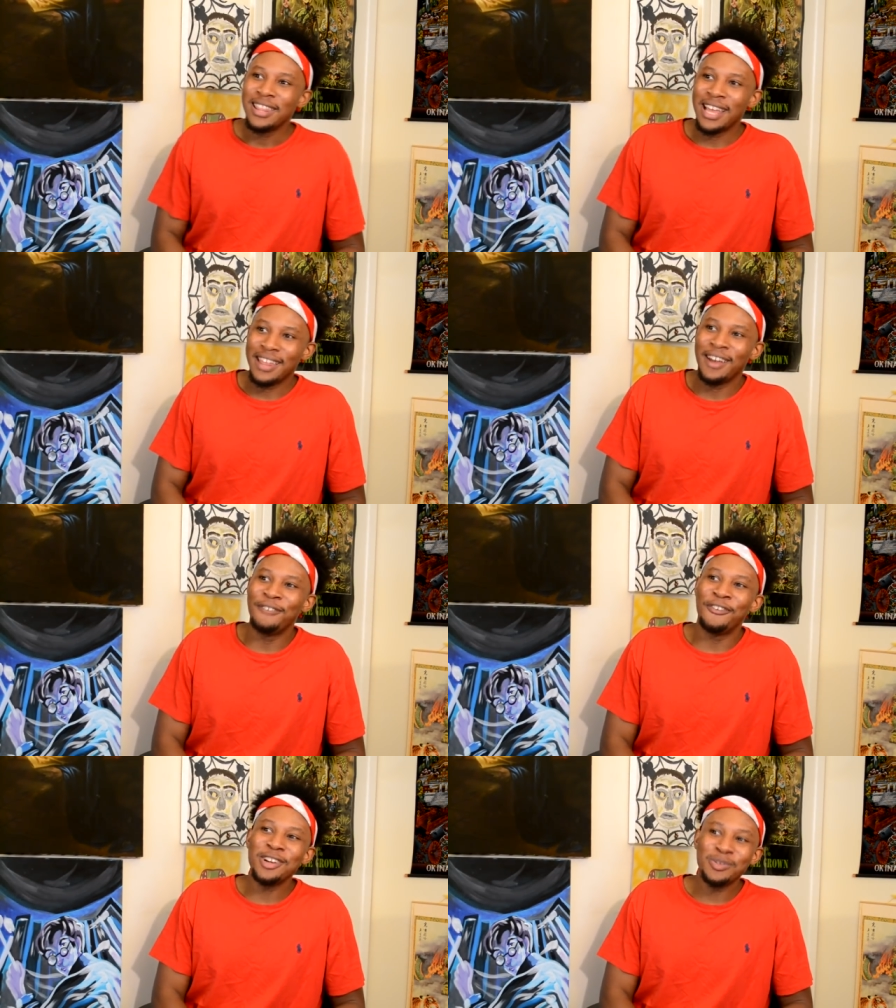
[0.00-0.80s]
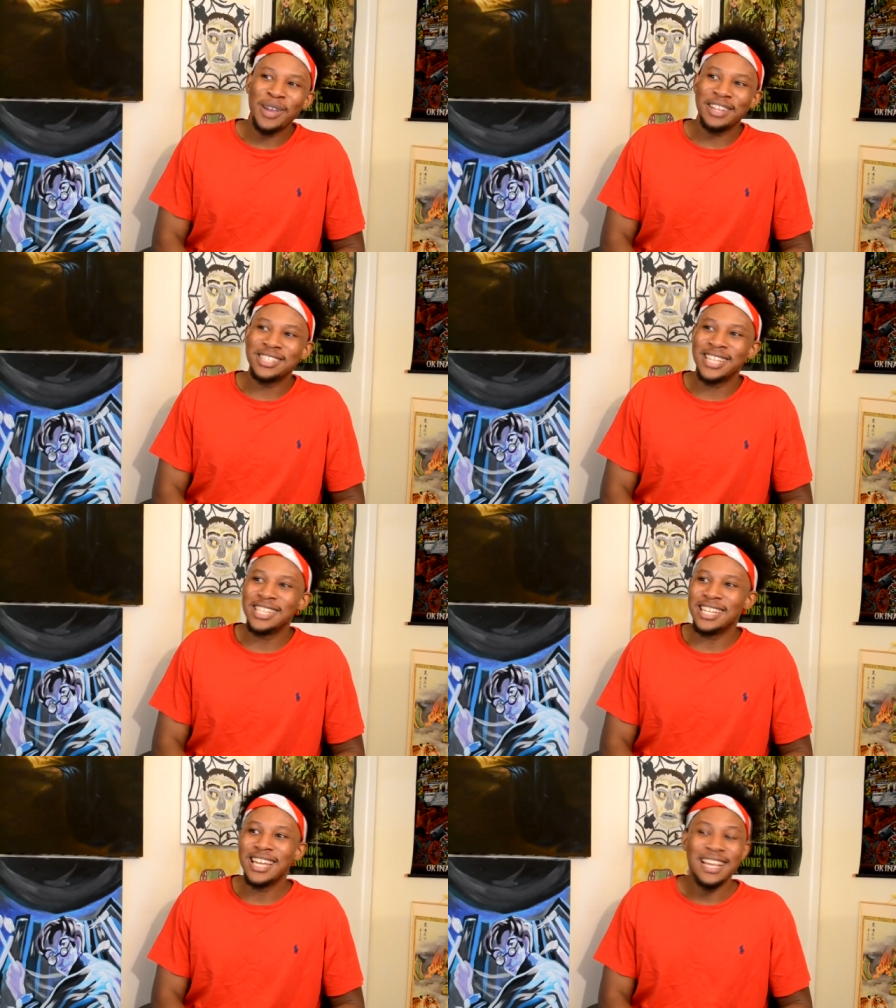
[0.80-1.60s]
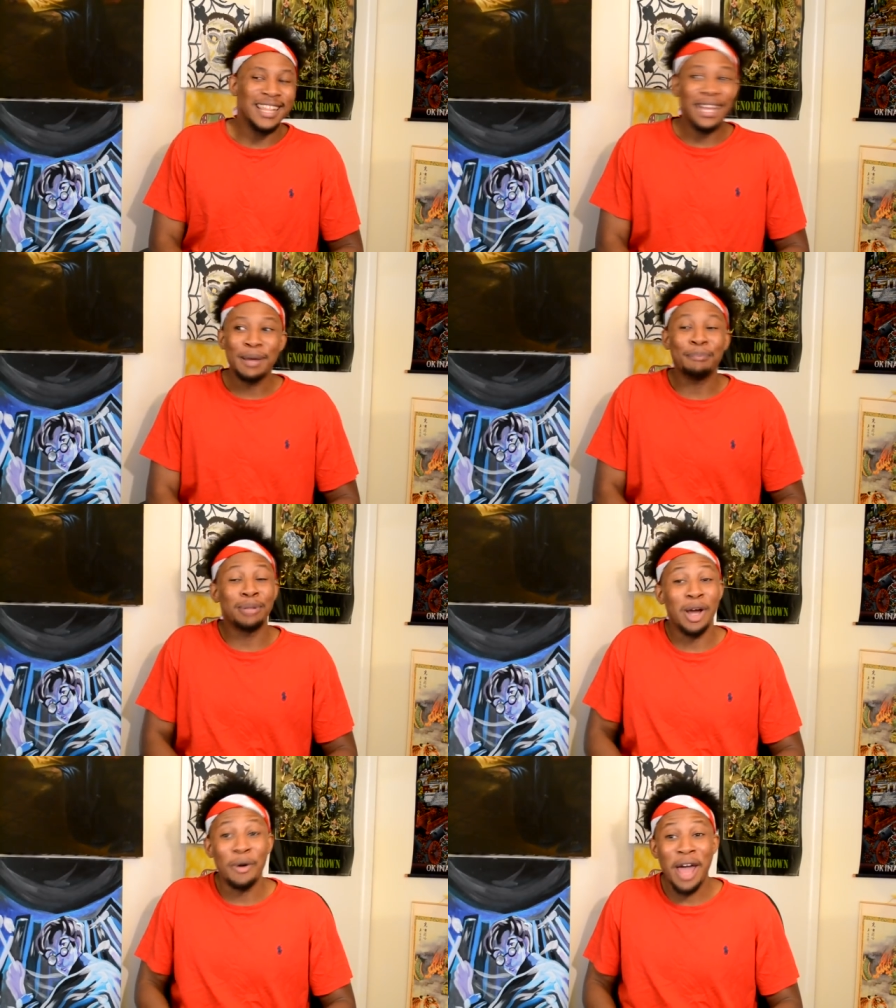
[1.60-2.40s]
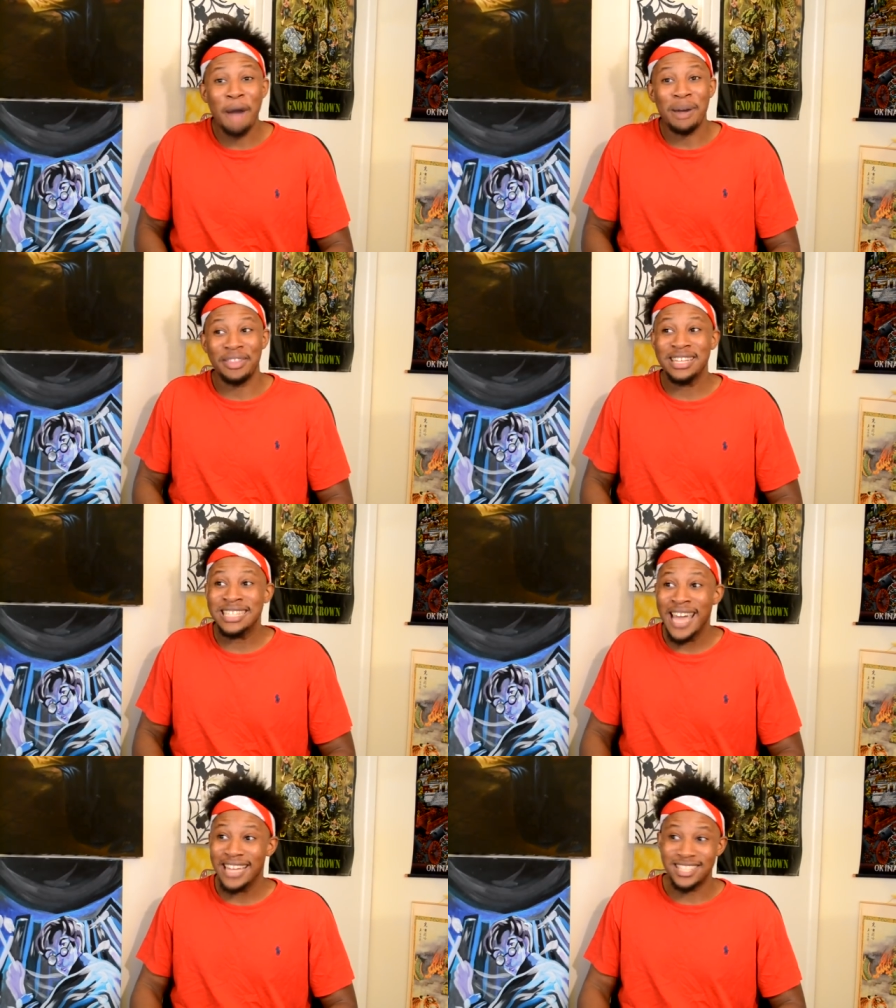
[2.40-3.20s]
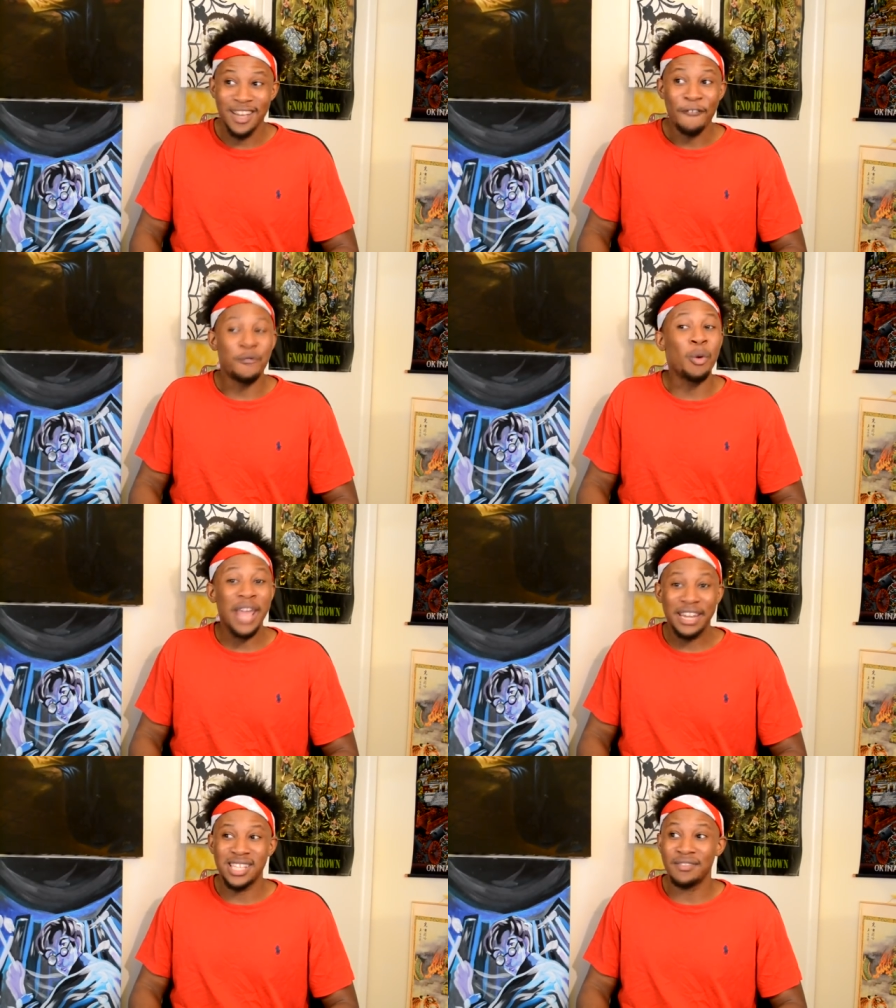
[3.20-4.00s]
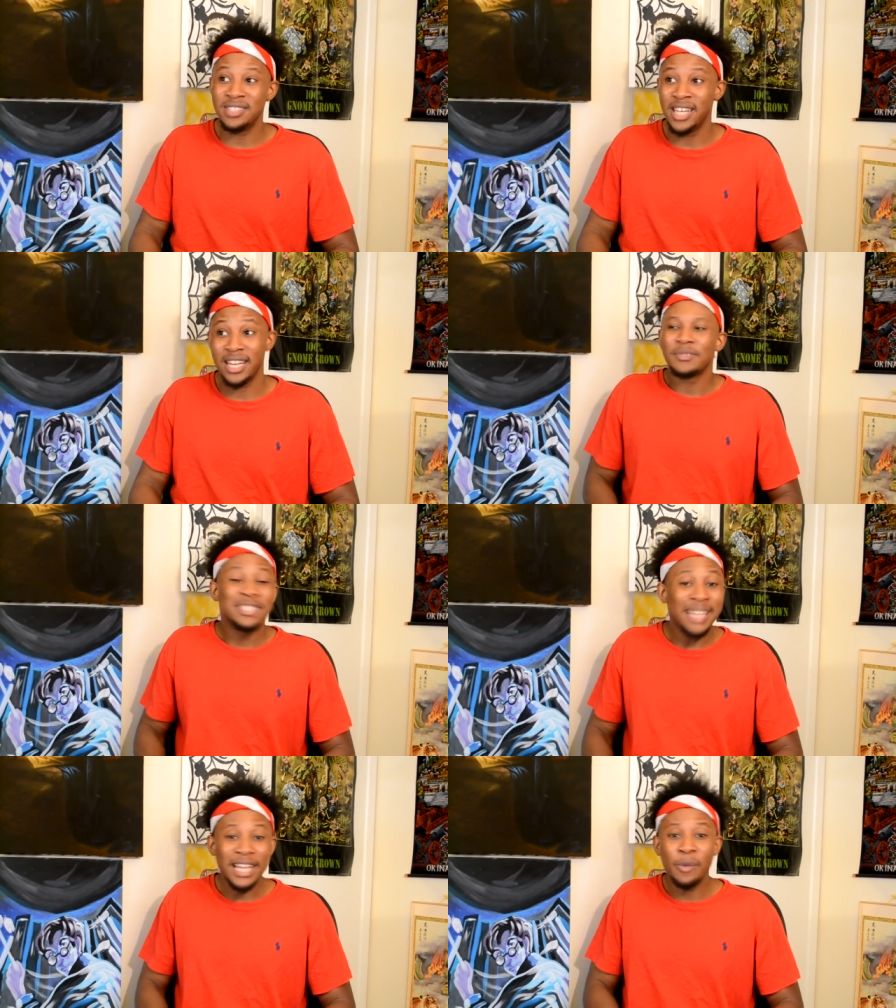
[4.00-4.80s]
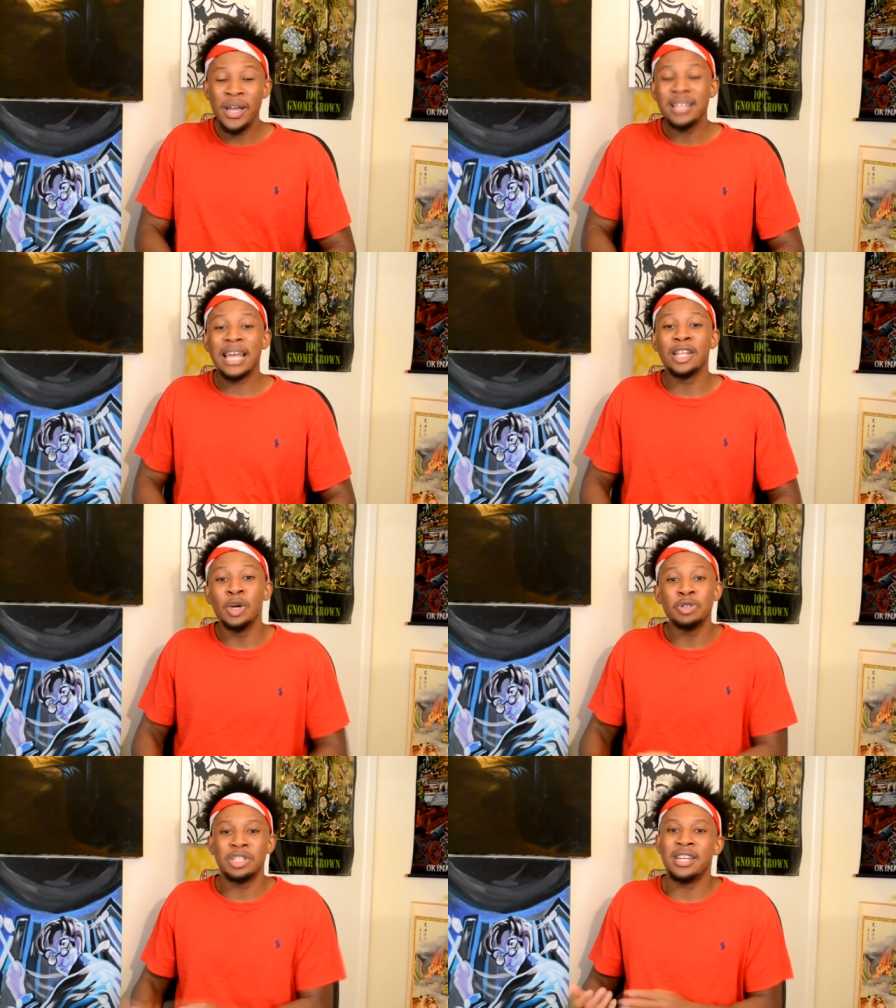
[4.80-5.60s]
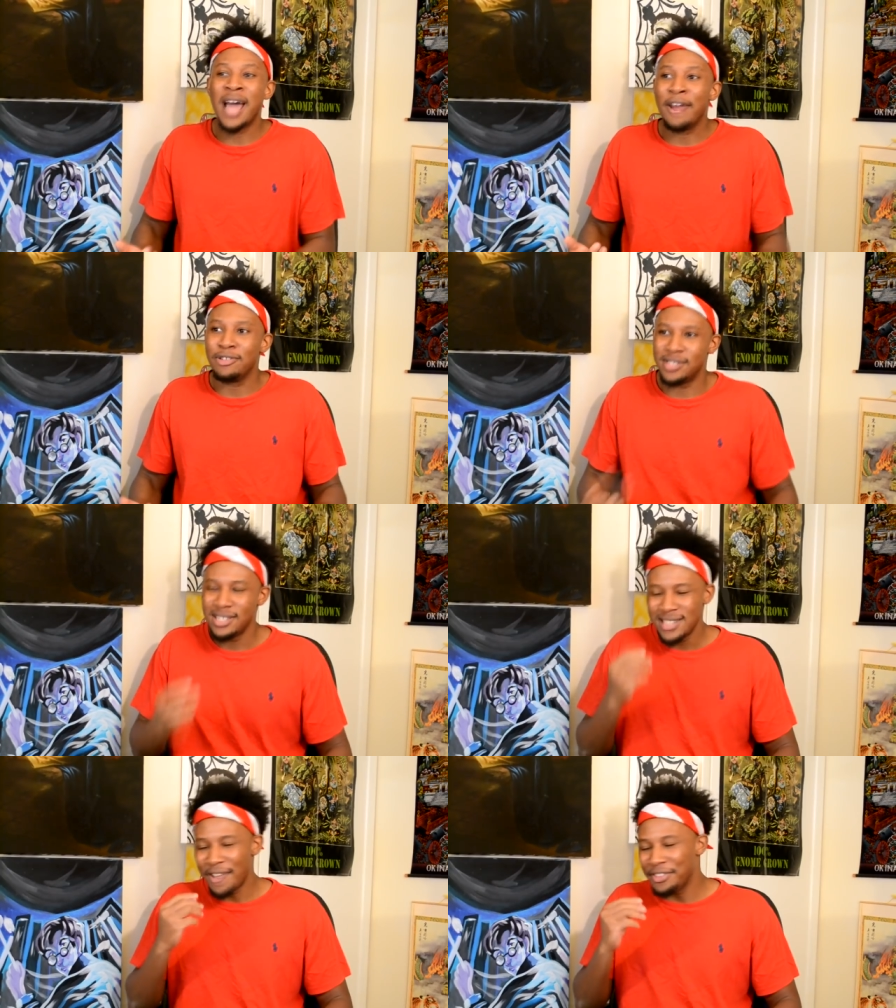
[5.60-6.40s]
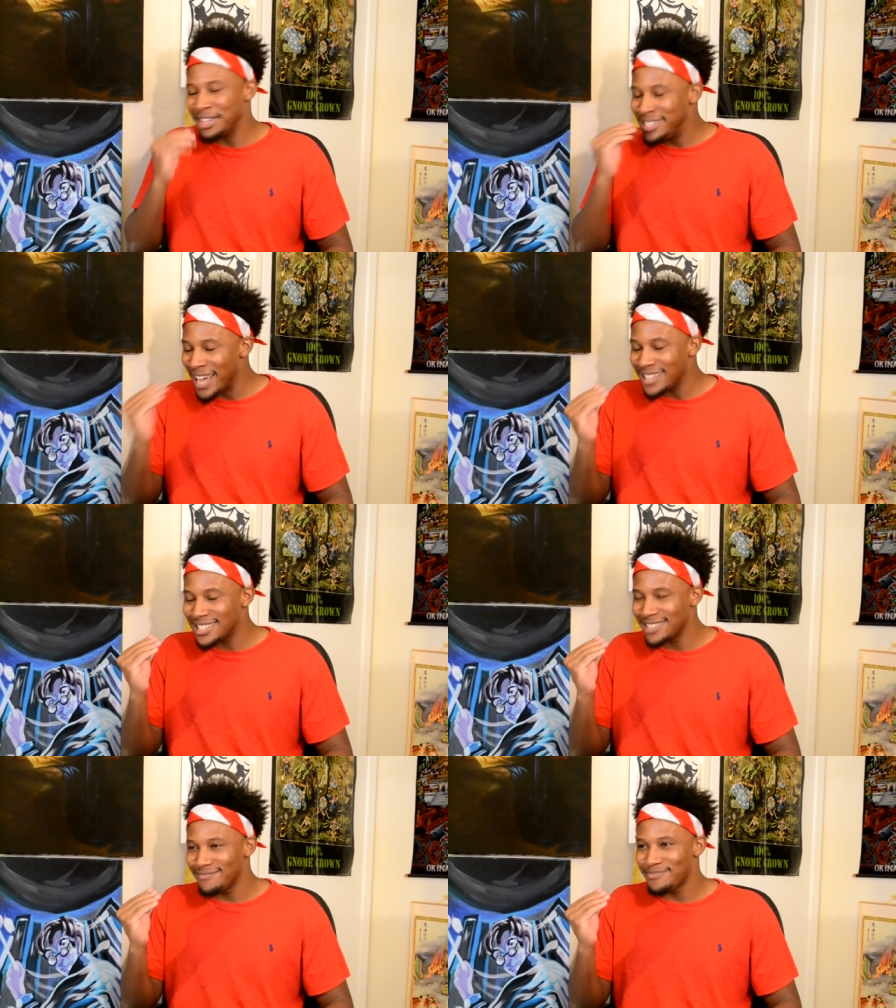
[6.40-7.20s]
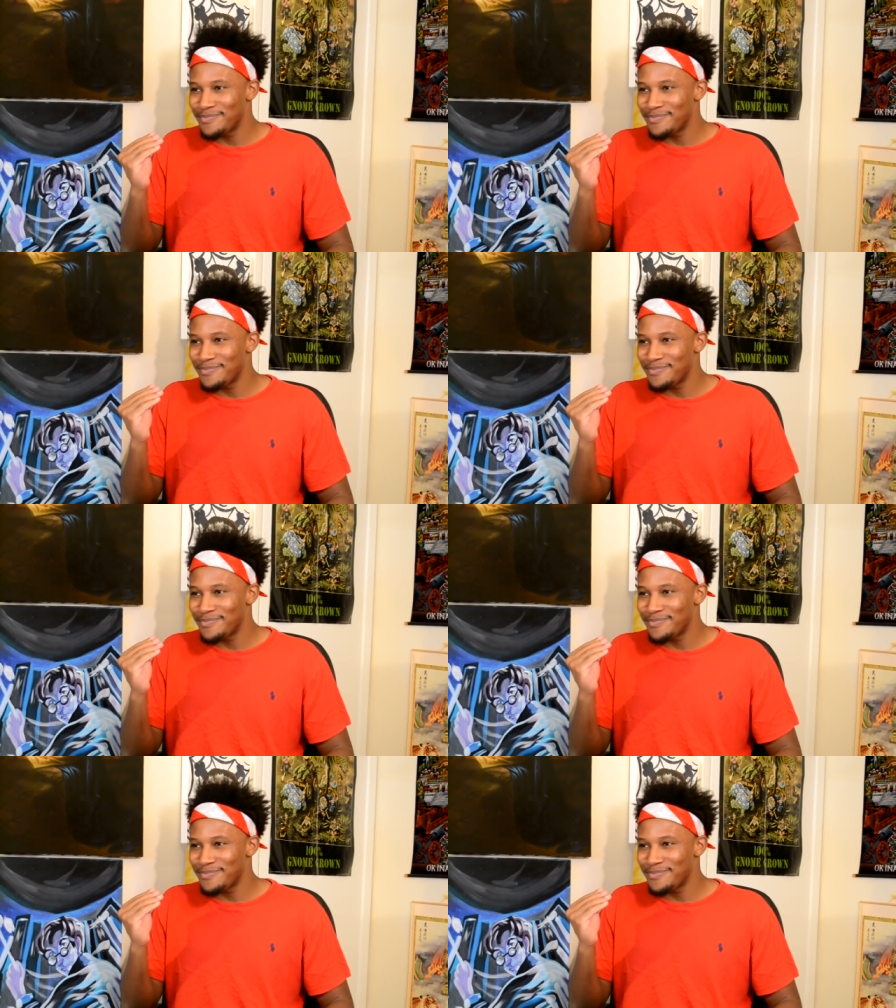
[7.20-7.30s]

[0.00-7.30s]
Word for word: The first week of the season, they get blown out by the Jets, 48 to 17. Second week, they lose to the Niners. No, the Jets